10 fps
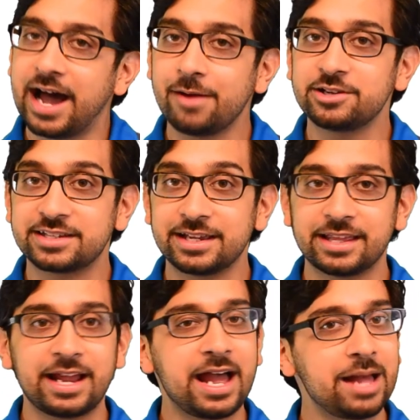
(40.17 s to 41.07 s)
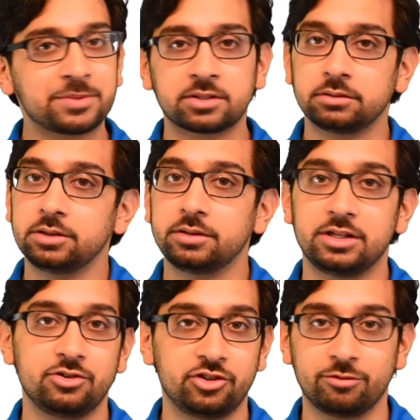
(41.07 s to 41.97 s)
I would say that
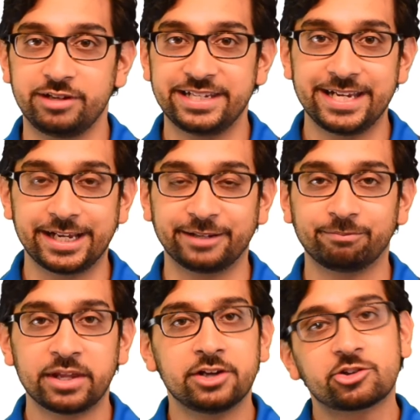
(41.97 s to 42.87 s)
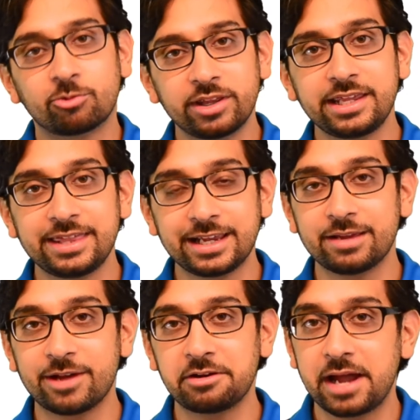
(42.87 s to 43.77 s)
absolutely you should retake it. So really thinking
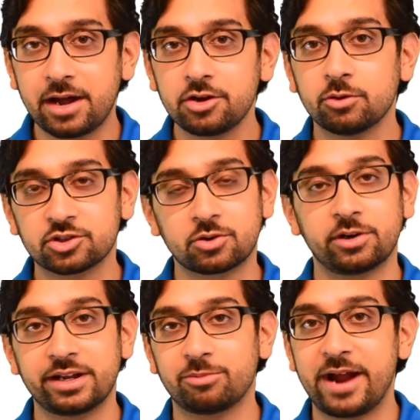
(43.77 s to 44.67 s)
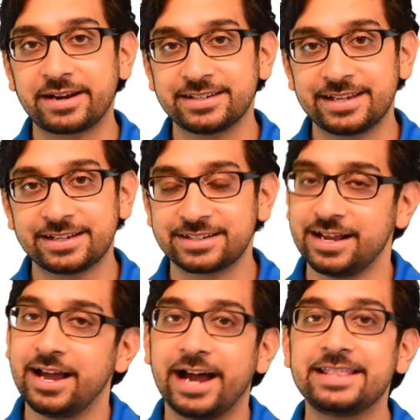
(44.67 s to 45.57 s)
about how you are scoring on practice tests,
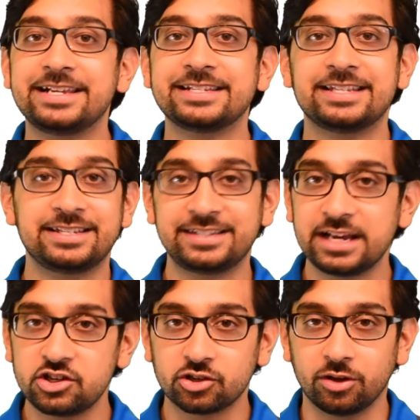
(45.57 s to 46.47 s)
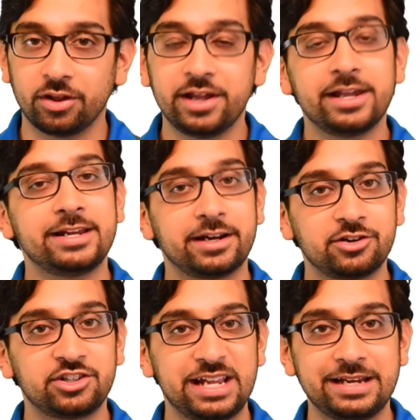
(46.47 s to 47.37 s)
I think is essential in
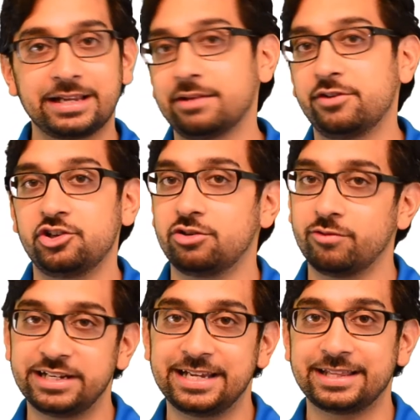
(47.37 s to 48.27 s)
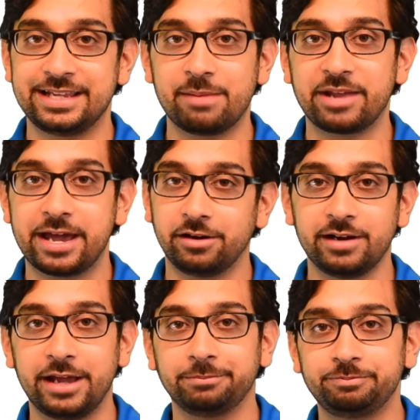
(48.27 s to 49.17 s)
understanding if you should retake the MCAT or
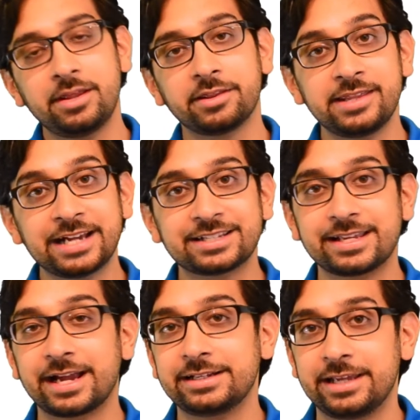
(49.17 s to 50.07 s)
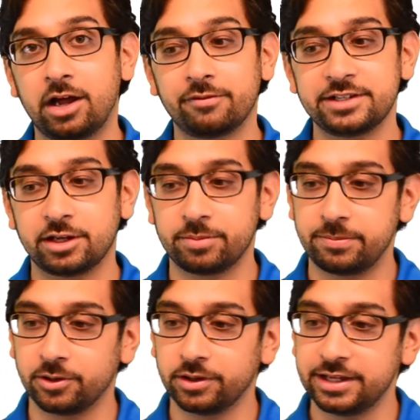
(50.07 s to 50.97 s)
not. Now the next thing I often tell
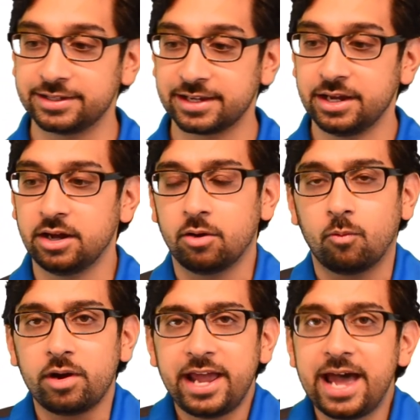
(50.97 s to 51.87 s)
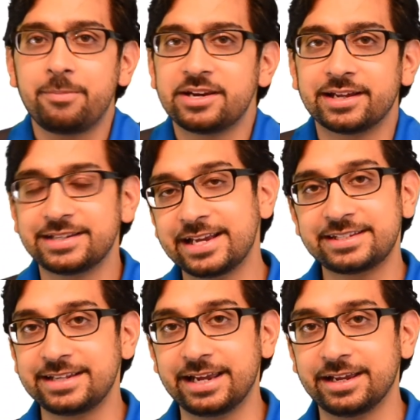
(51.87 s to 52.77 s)
people is, what happened on
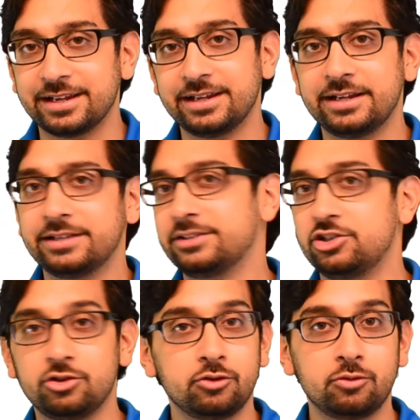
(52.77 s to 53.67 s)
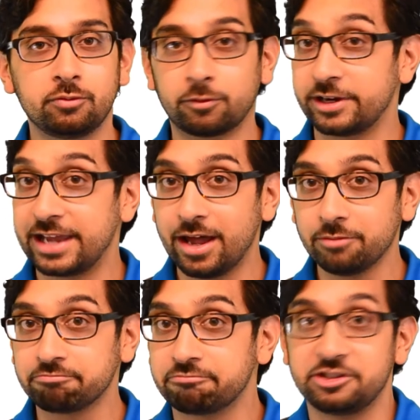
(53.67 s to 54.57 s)
test day? Did you freak
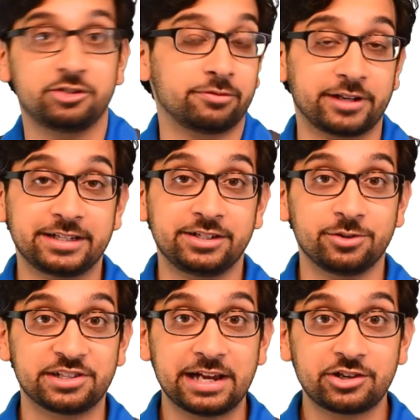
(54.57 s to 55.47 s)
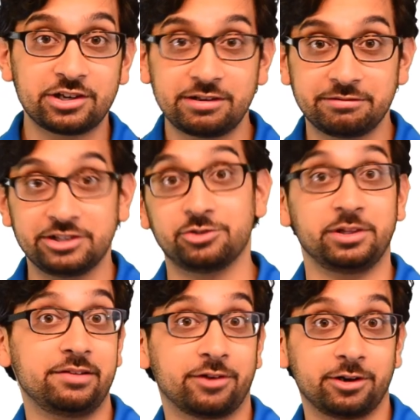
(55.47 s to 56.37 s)
out? Did you forget to do a section? Did you
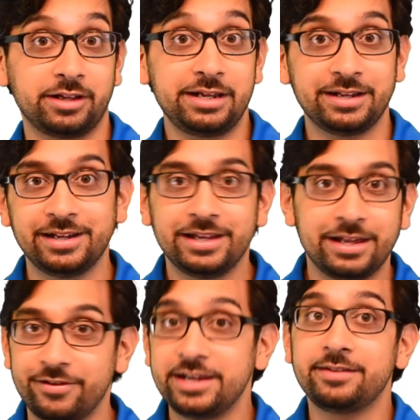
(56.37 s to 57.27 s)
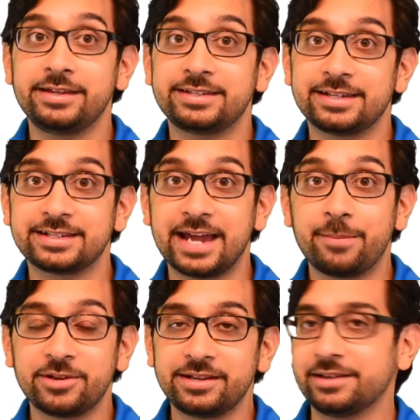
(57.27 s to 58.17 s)
leave early? If any of these things
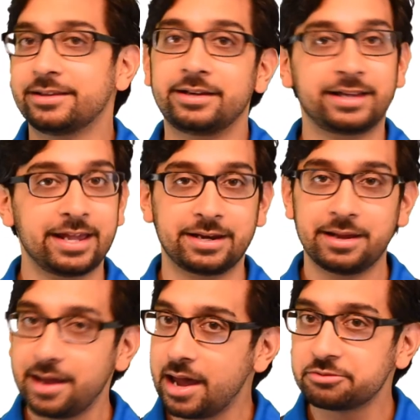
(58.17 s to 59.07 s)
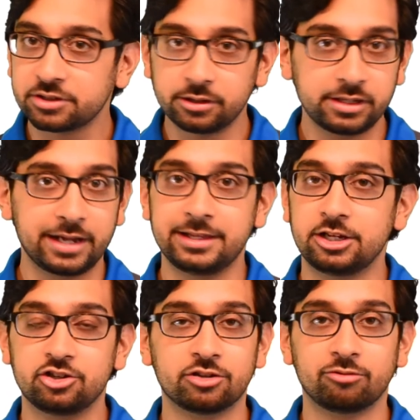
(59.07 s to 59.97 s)
happen, then again, absolutely I
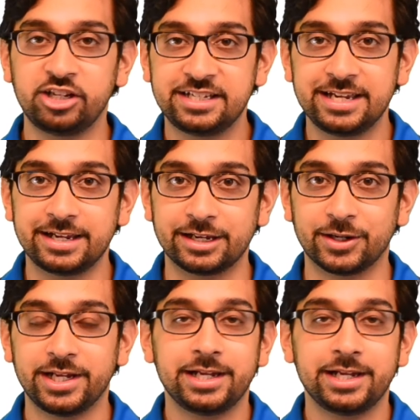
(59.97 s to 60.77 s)
think you should retake it.